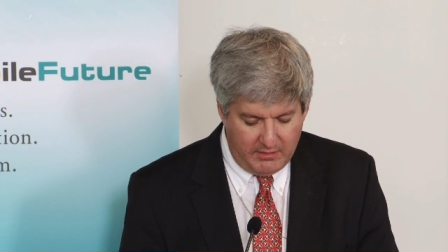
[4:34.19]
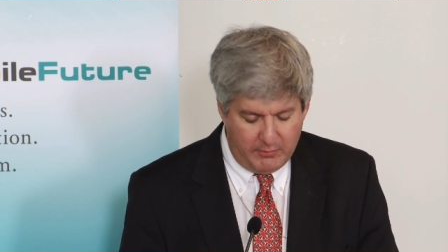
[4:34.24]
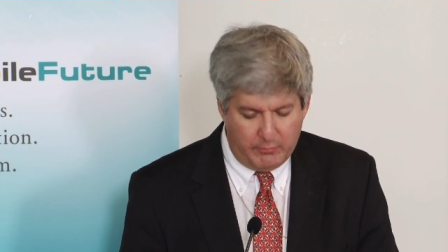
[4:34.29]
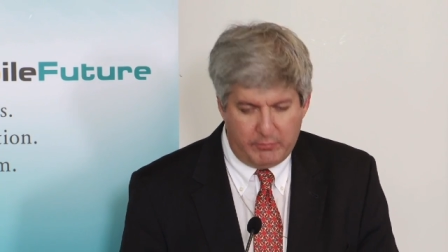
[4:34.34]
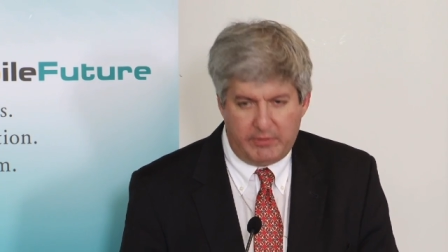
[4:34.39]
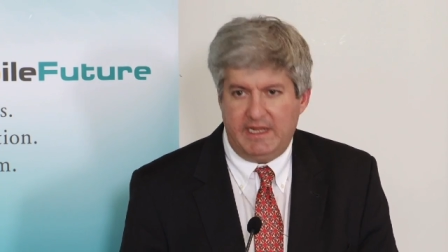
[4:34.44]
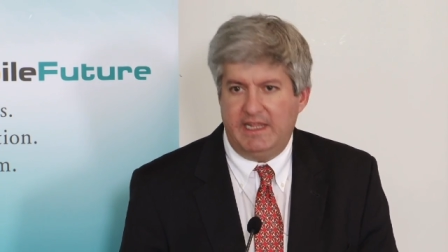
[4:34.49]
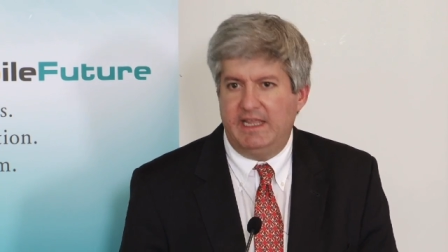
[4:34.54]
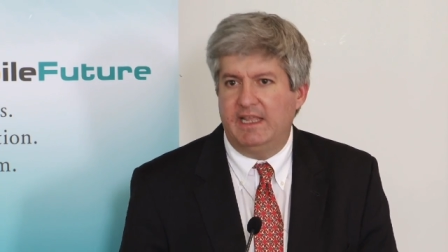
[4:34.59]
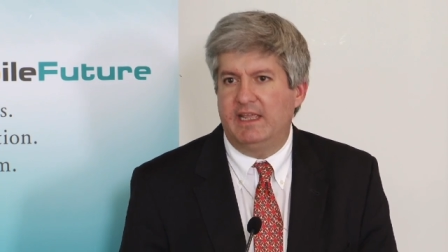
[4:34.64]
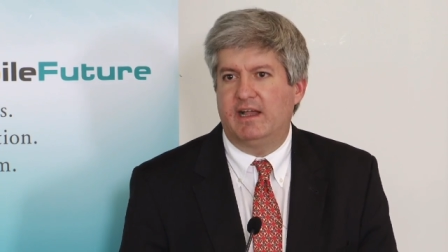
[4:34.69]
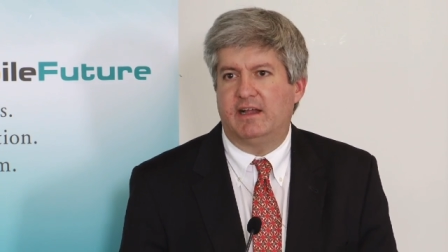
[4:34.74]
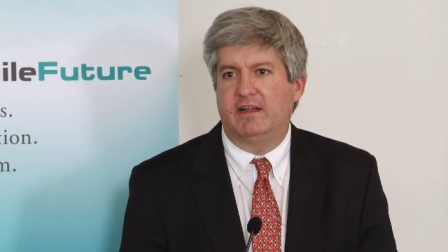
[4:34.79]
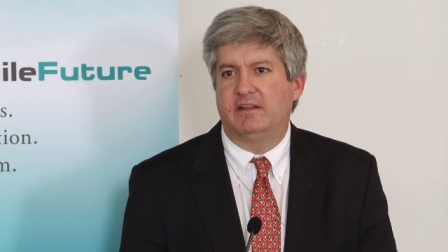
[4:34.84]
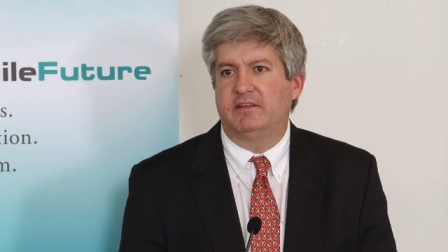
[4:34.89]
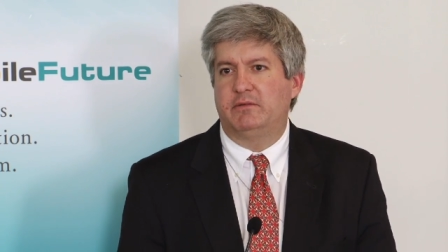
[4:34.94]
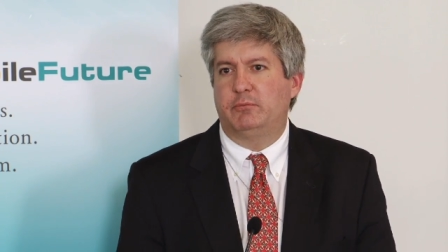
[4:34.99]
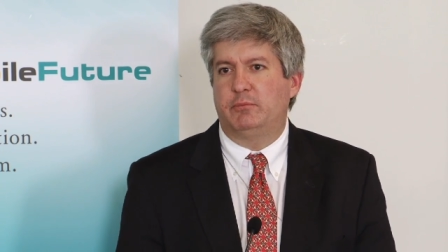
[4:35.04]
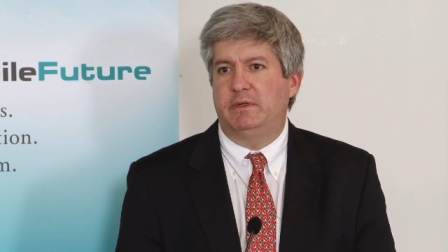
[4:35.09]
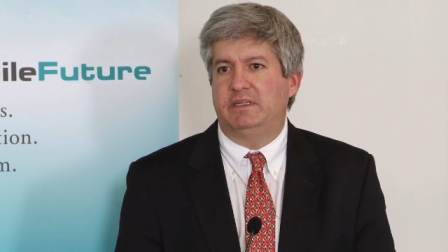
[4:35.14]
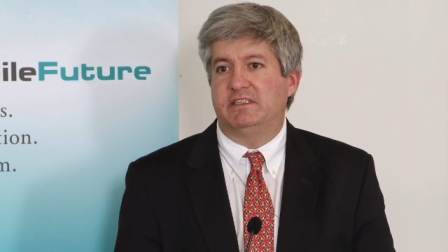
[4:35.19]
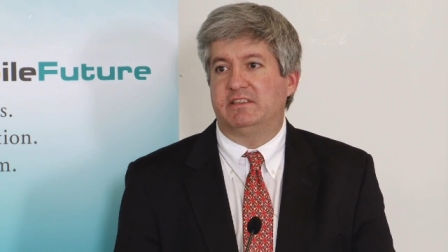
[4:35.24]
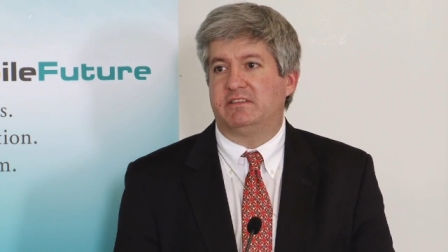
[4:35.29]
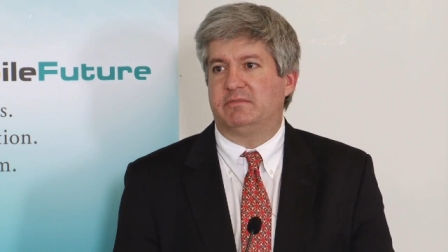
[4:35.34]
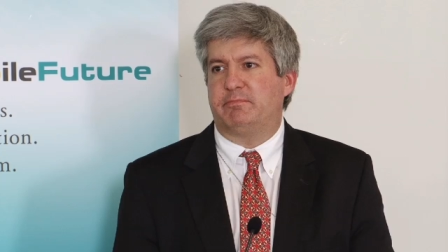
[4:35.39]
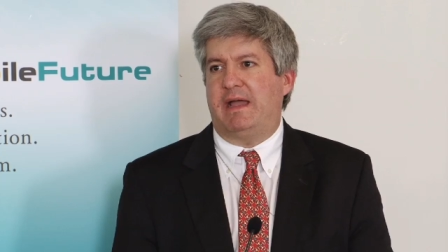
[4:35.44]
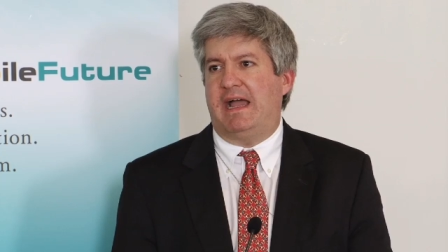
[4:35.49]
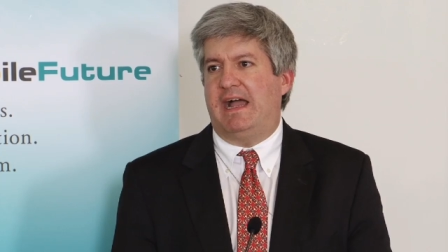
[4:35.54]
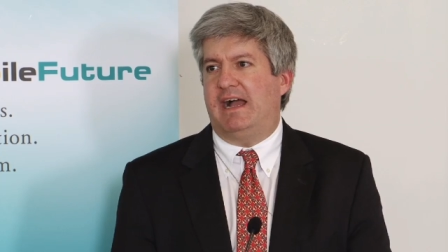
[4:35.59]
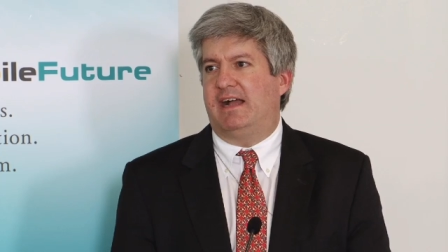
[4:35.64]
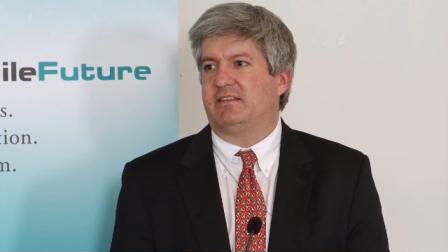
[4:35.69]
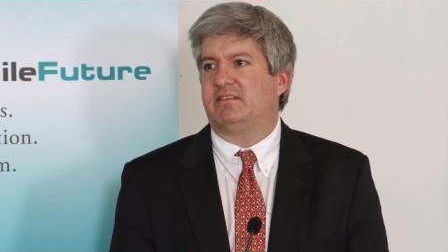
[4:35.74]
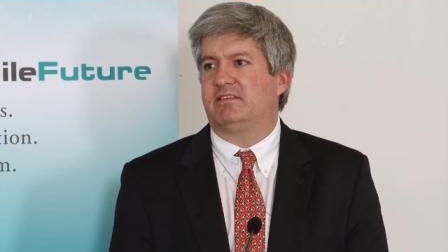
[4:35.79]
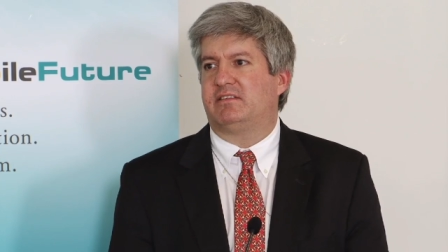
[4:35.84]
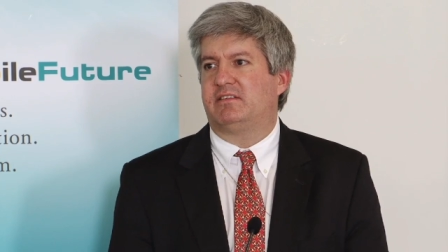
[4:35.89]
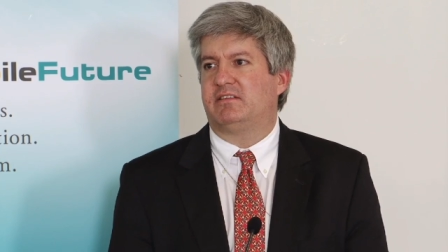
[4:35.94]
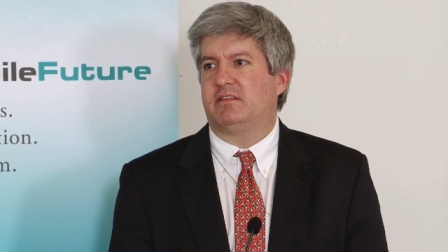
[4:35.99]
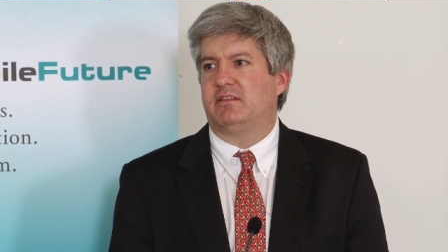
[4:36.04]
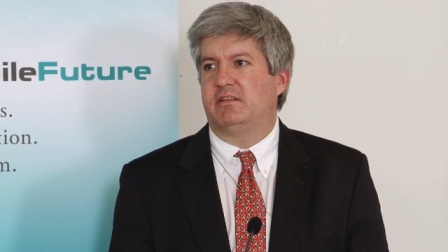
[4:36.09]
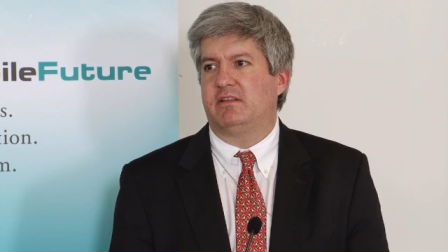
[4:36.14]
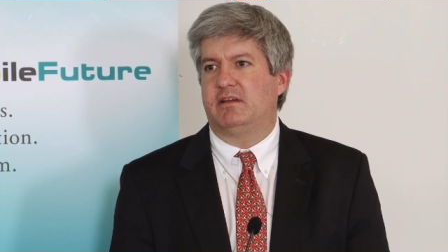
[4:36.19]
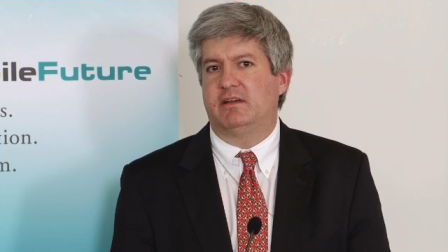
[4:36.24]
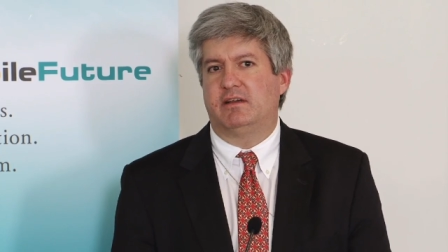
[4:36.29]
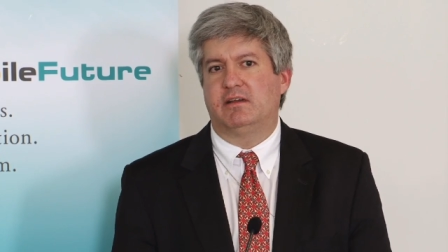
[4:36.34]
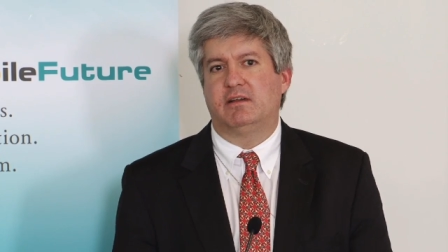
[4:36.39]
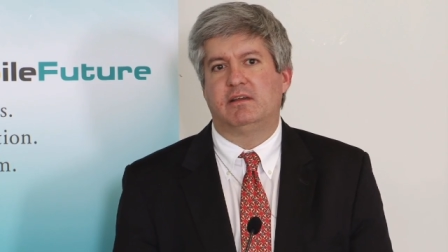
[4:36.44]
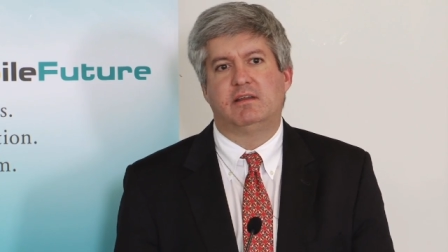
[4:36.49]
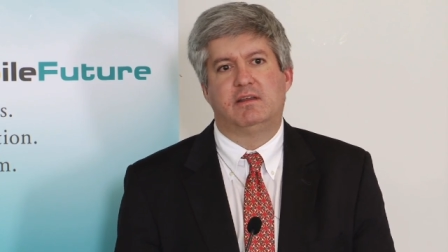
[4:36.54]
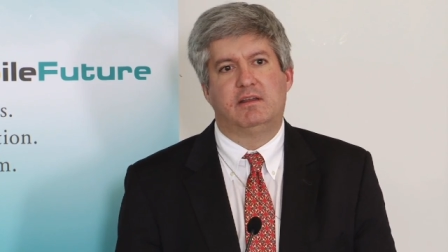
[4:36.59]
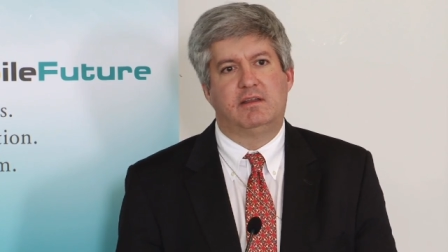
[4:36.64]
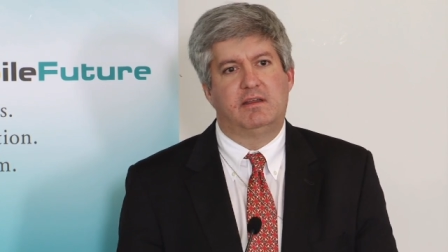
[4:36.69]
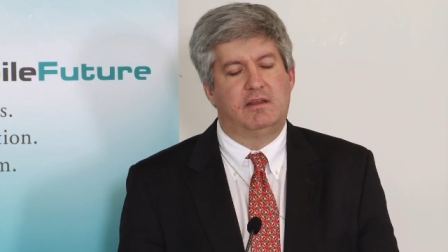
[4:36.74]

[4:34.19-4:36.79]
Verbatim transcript: We just passed the